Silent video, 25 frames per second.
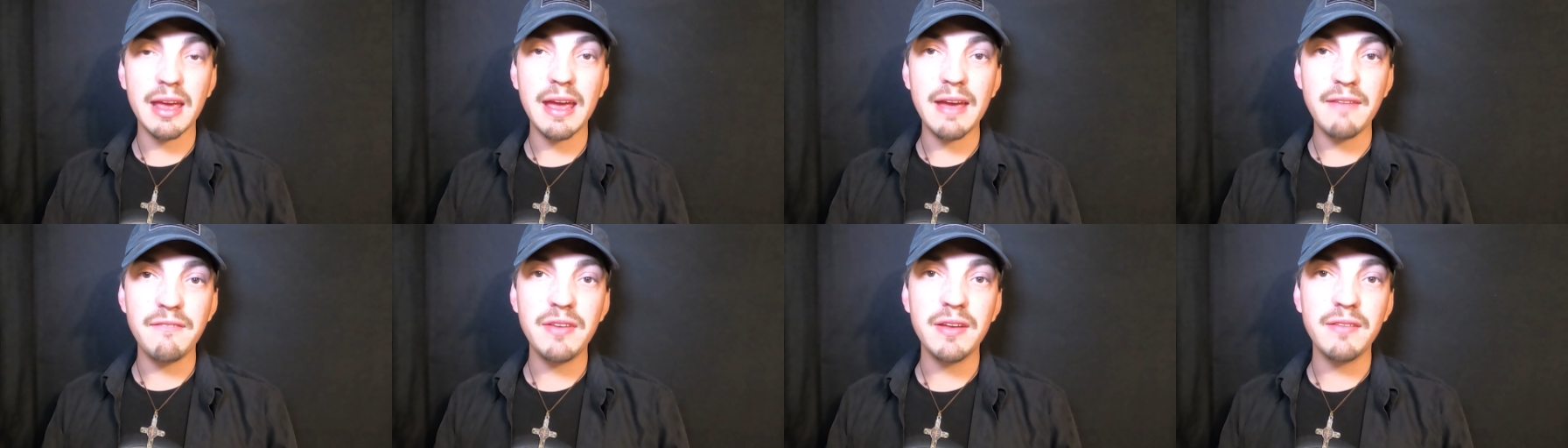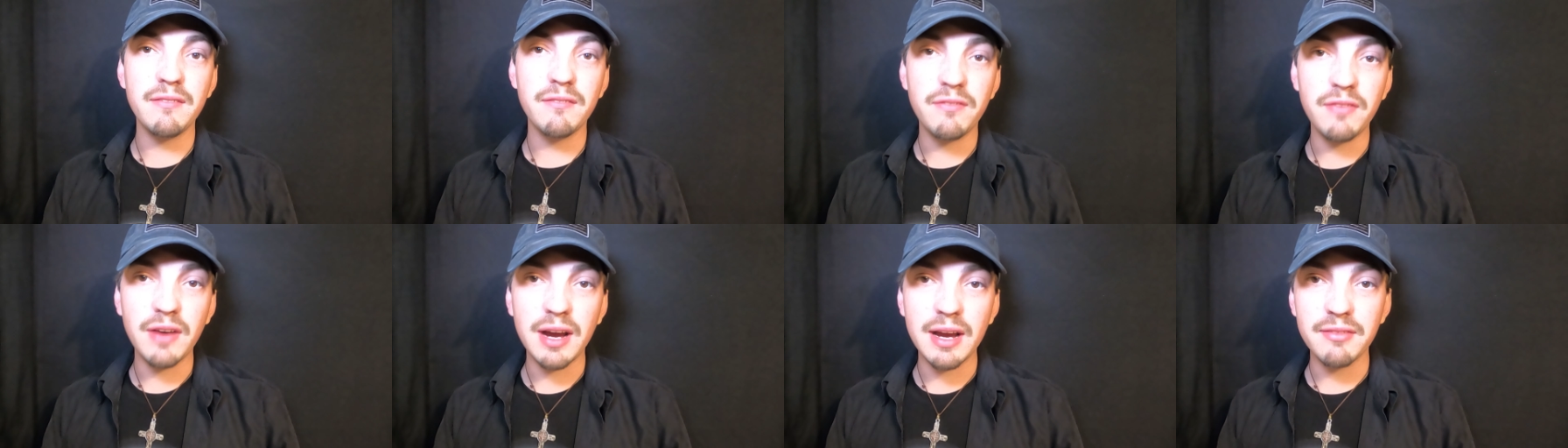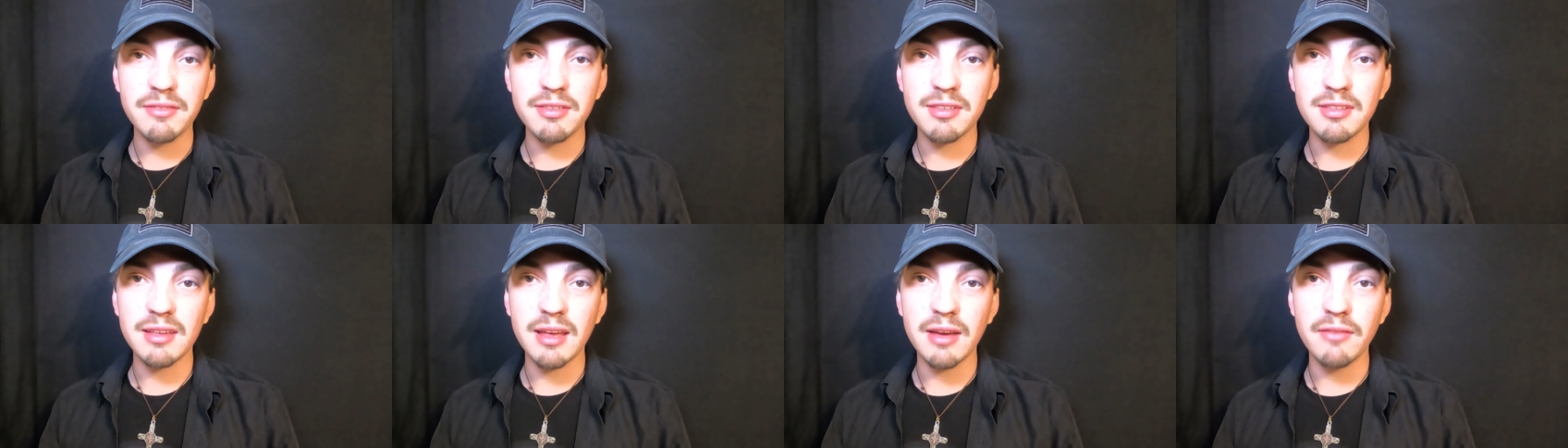FN
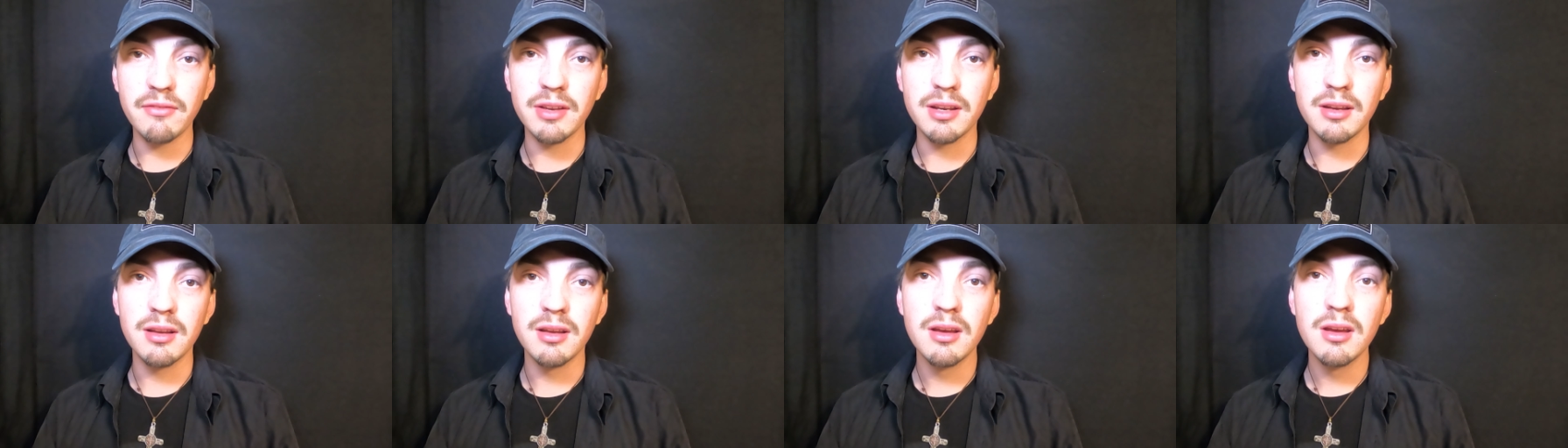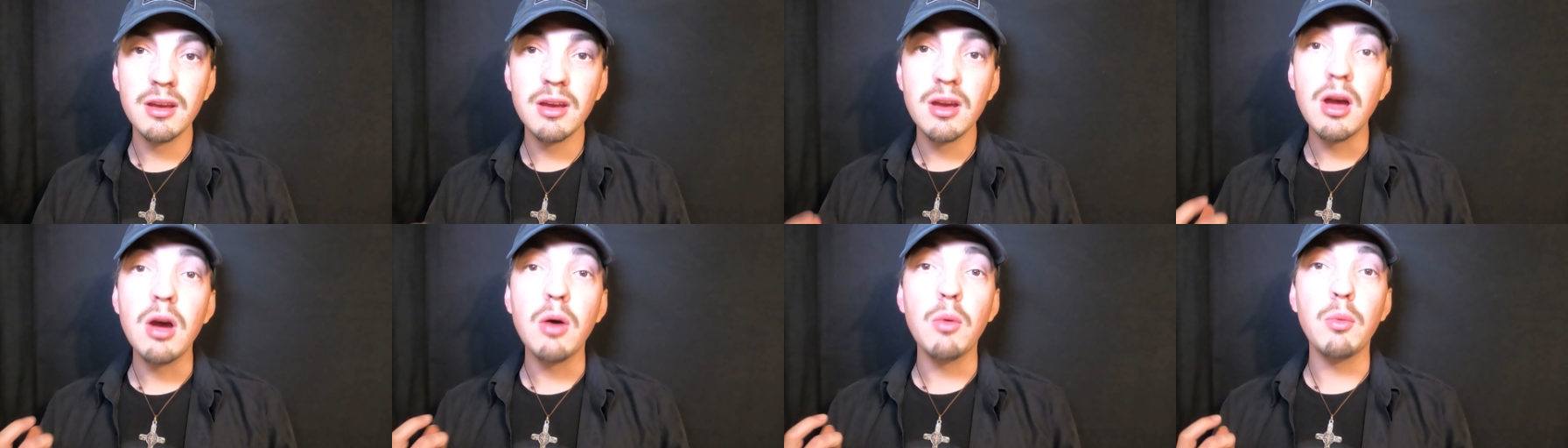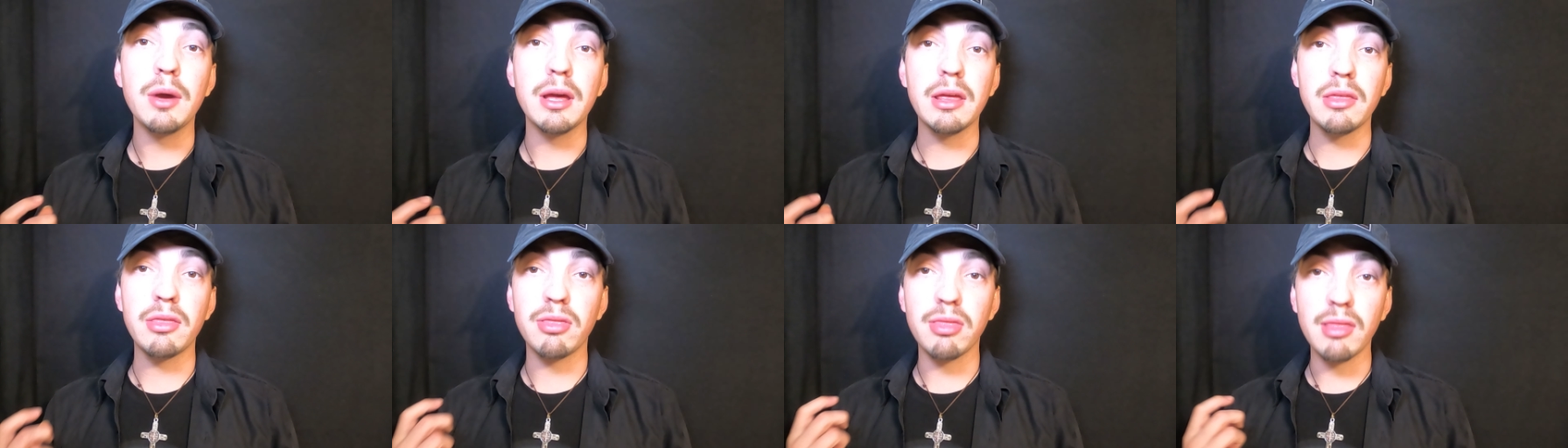5-7
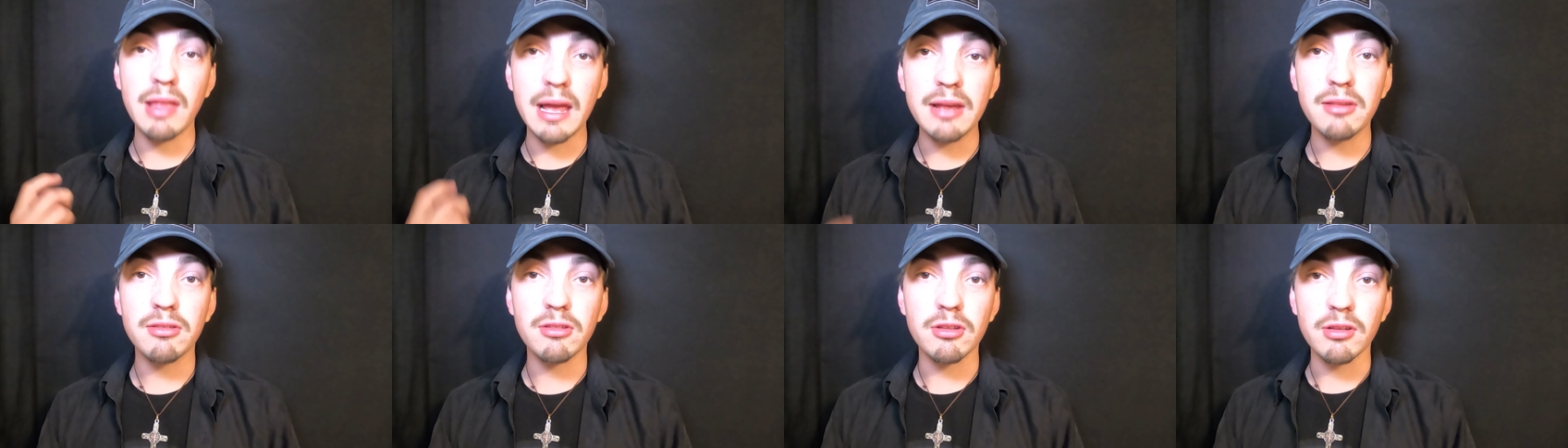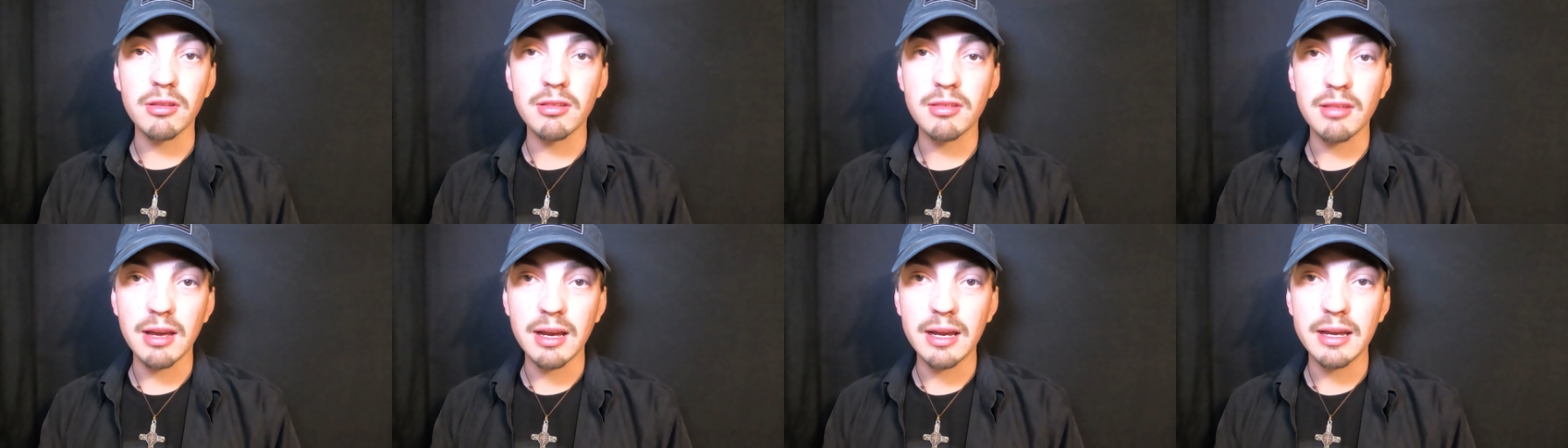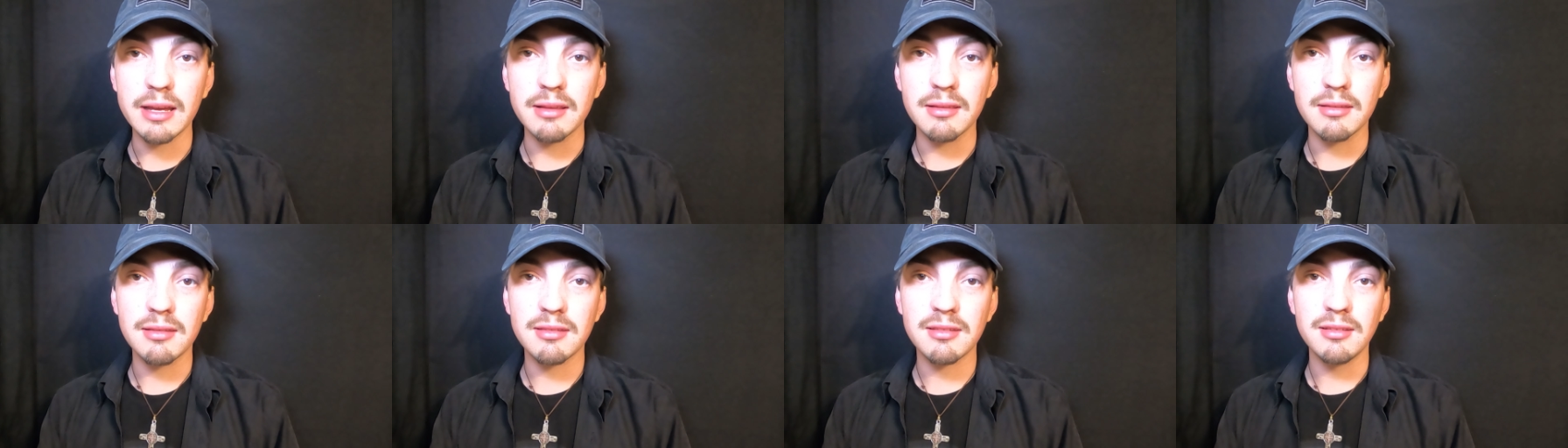with laser
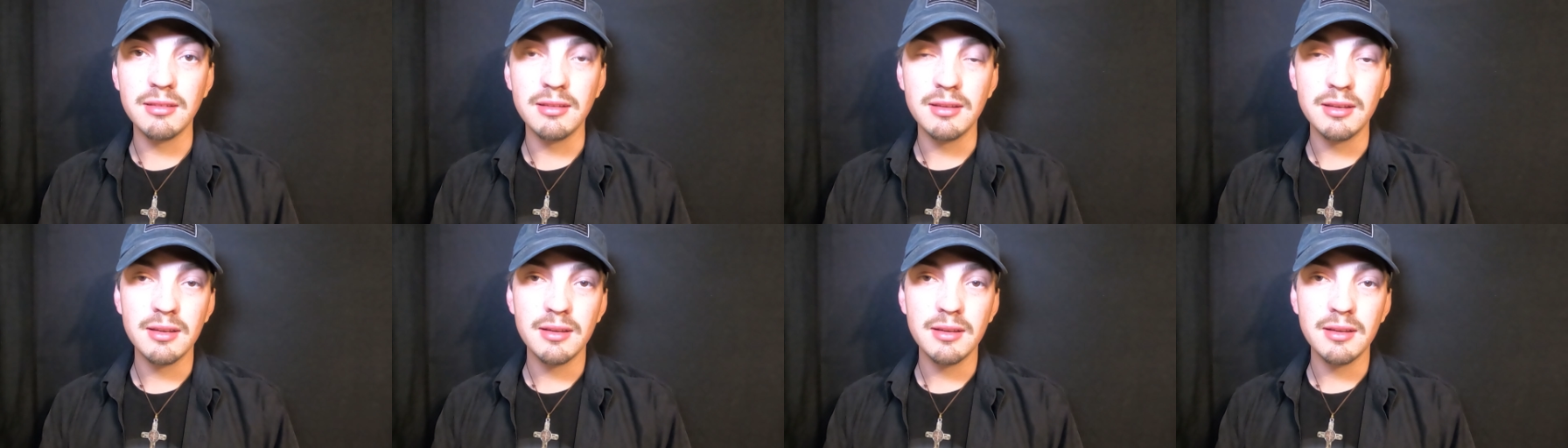sights,